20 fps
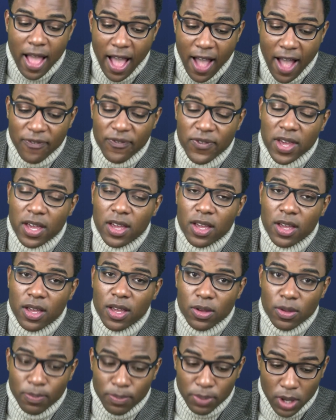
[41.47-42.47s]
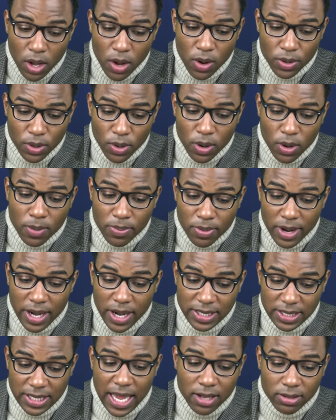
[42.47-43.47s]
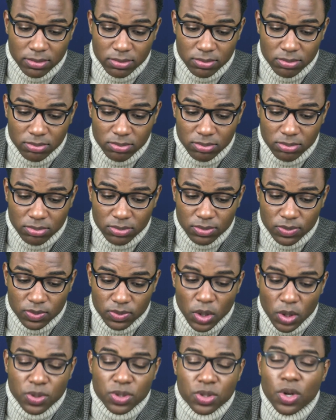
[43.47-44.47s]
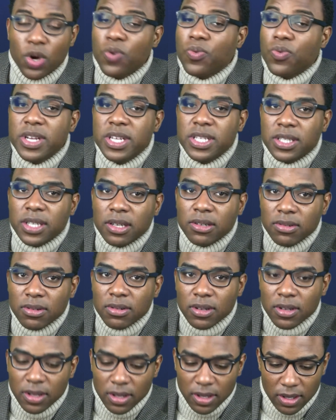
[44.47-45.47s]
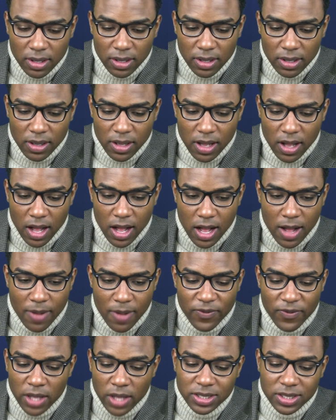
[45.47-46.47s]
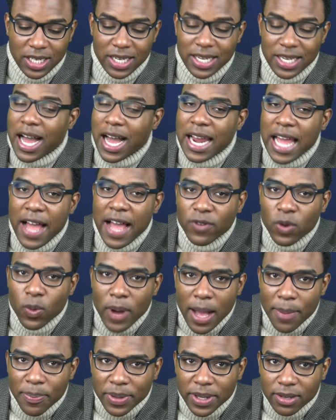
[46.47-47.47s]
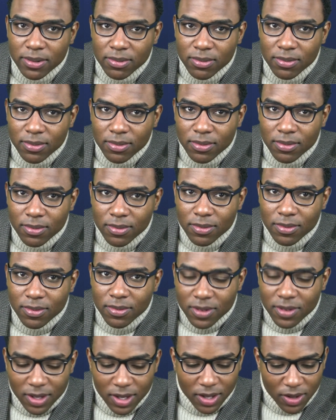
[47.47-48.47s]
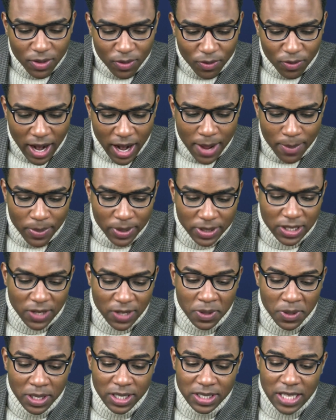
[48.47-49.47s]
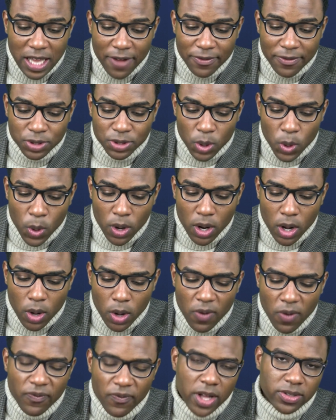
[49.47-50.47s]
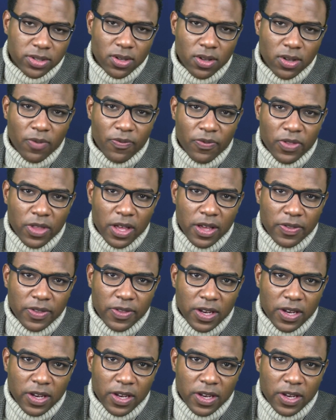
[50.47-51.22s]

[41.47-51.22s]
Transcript: effing blow your brains out. There was no reason. Felton did not have a weapon, right? But the police officer, quote unquote, felt so the